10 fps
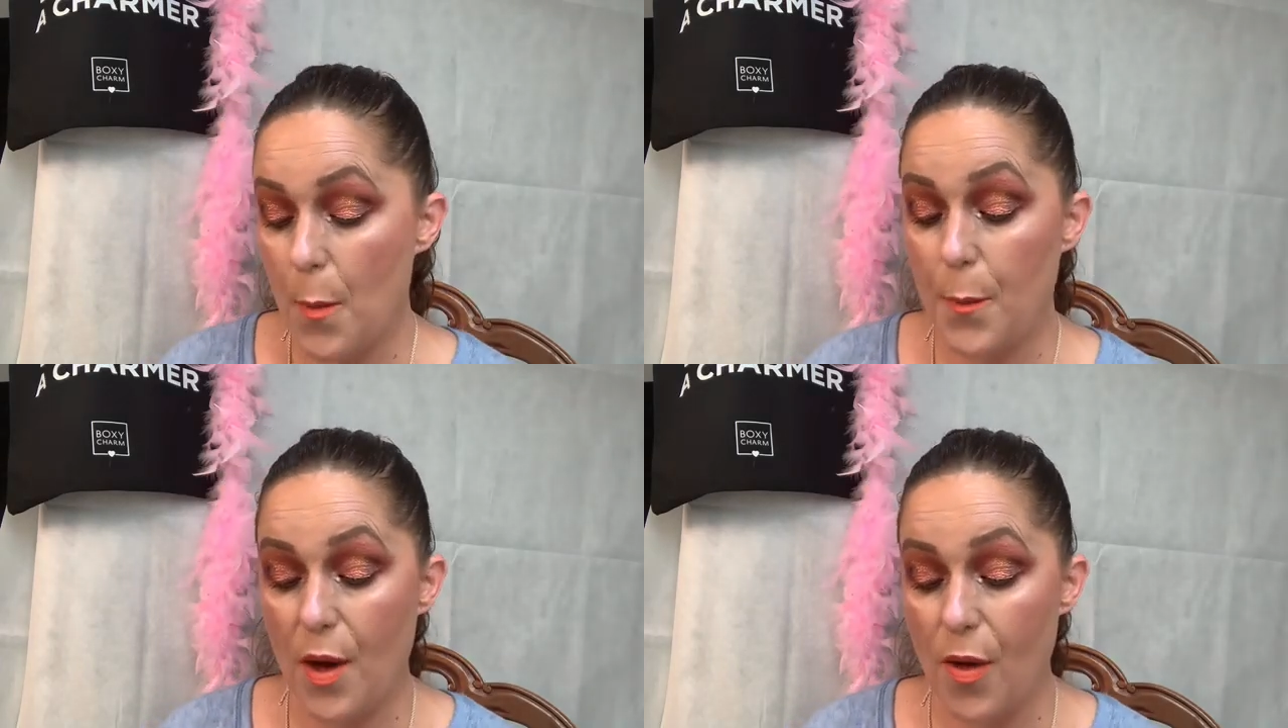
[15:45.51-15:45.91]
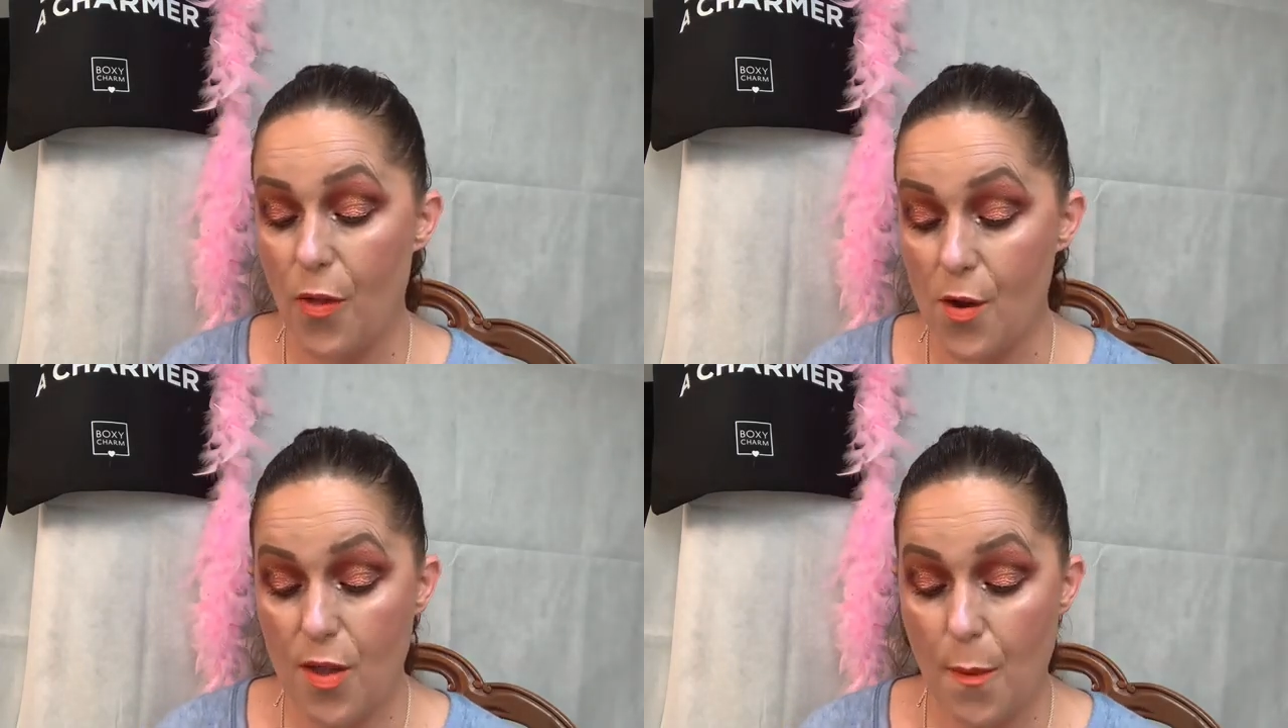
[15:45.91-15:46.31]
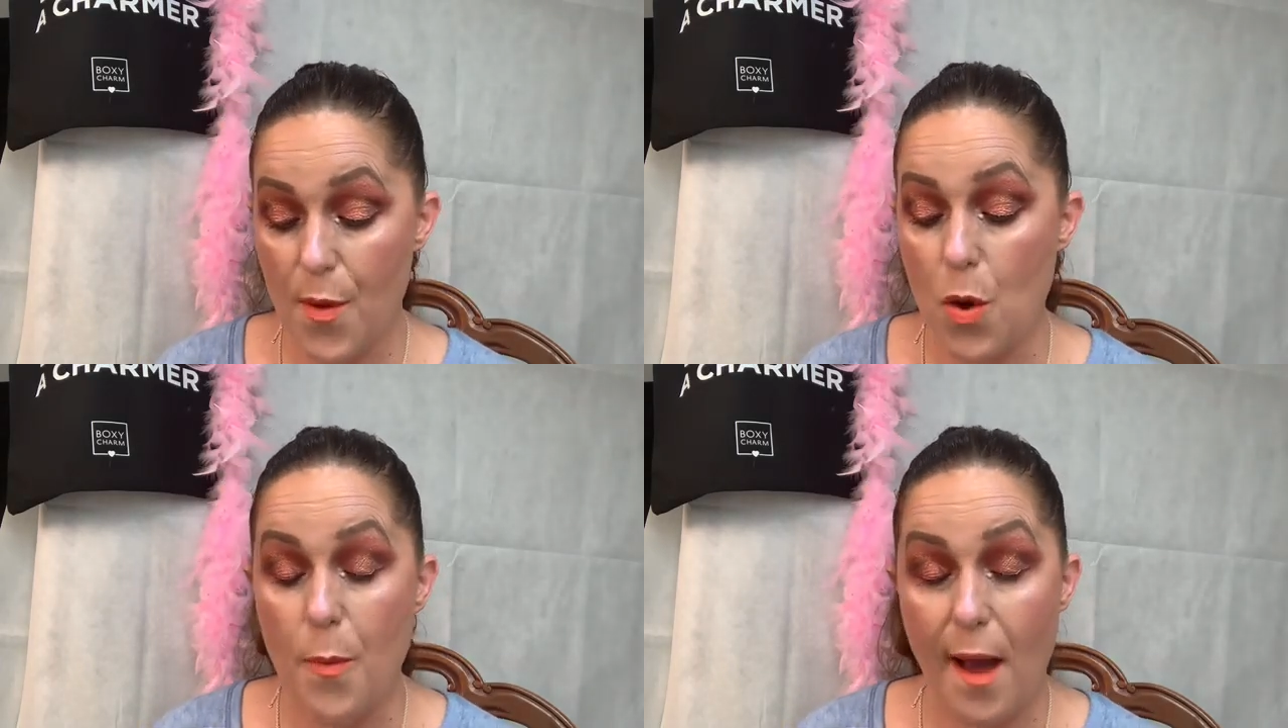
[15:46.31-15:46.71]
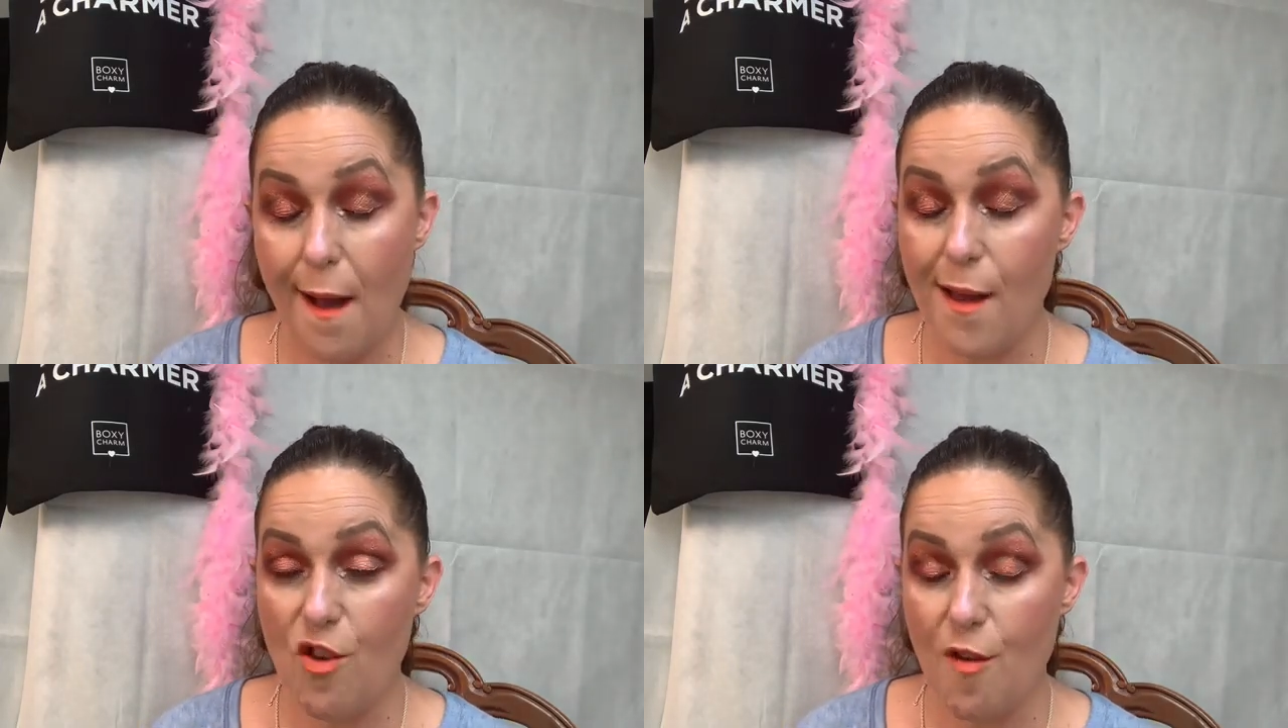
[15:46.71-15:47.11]
but their typical
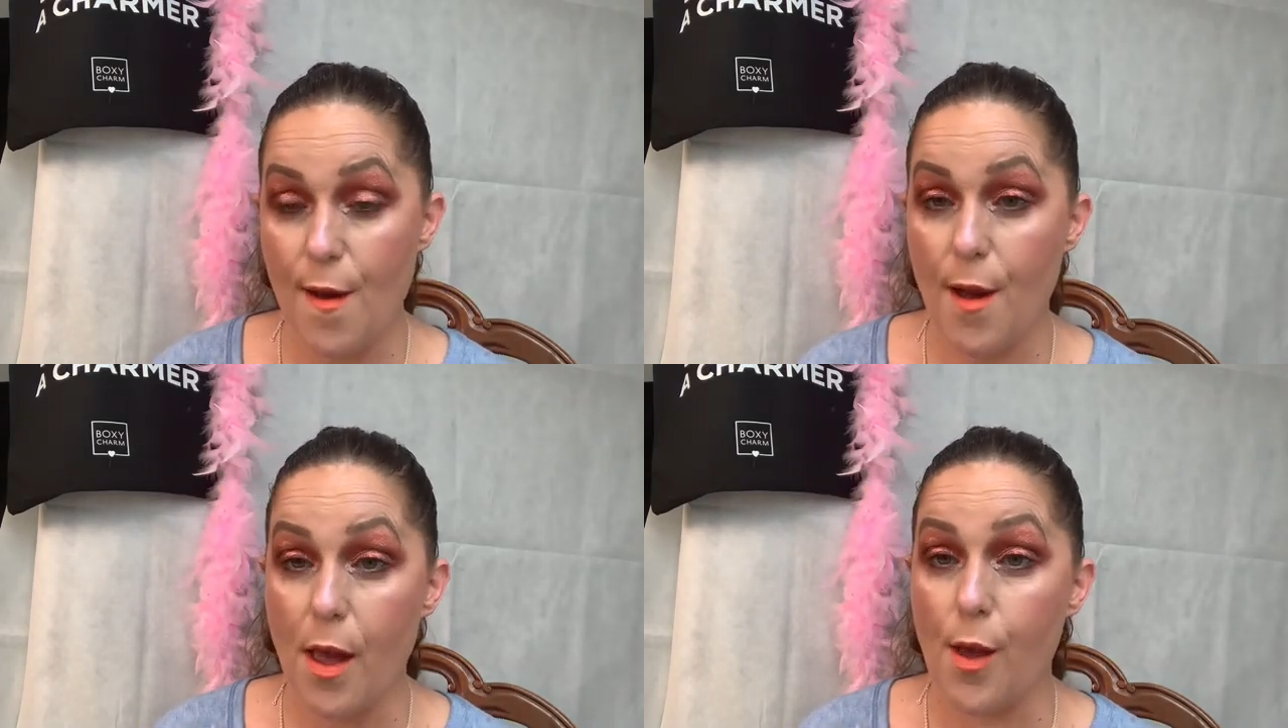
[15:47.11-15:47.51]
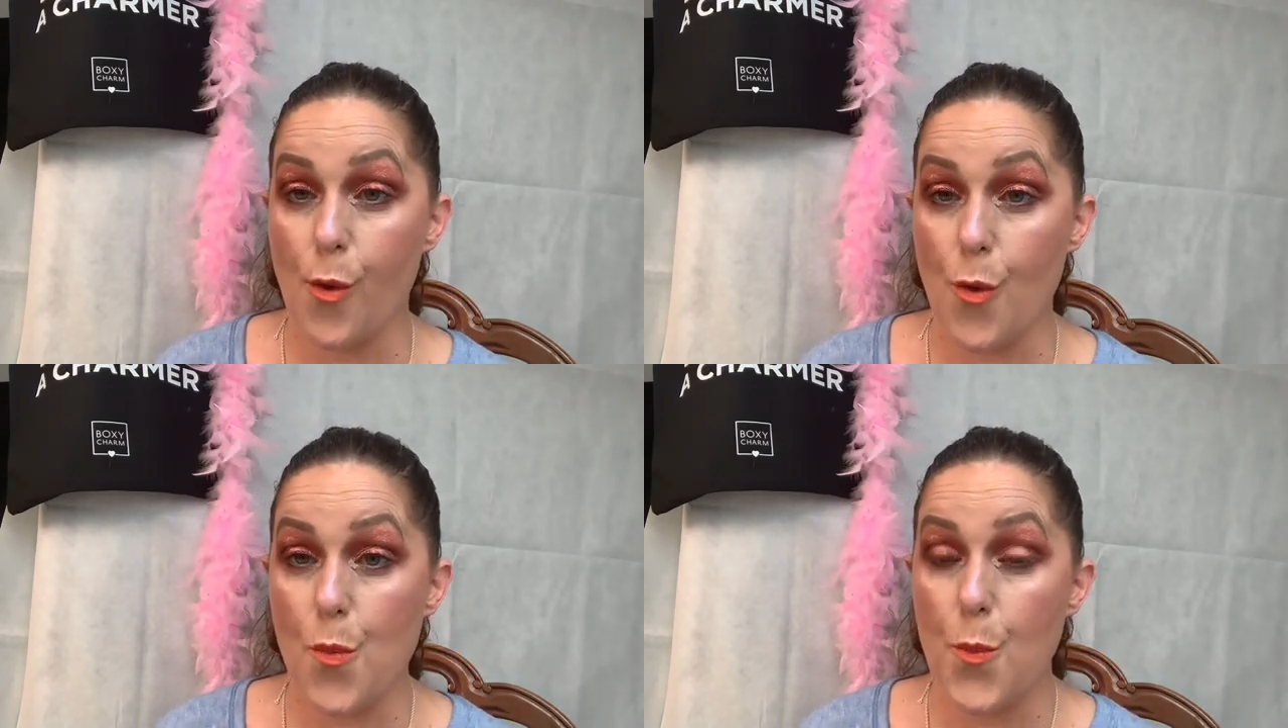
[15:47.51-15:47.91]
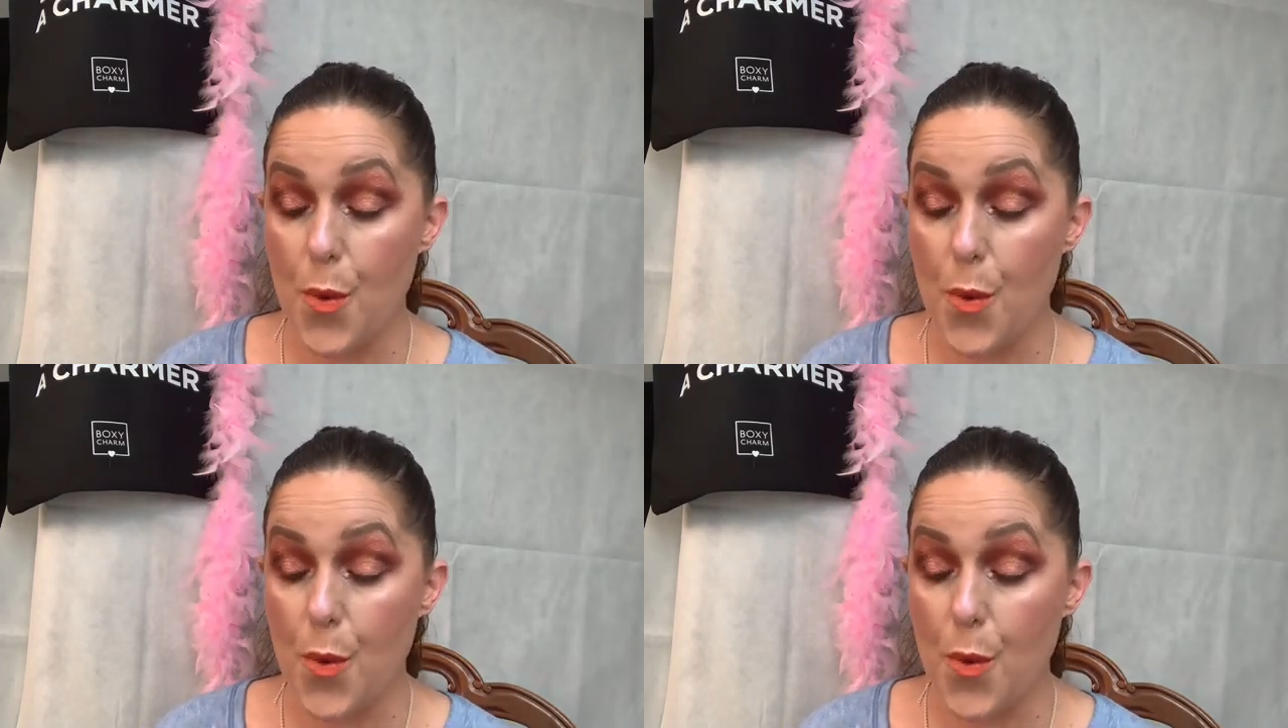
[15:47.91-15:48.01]
packaging is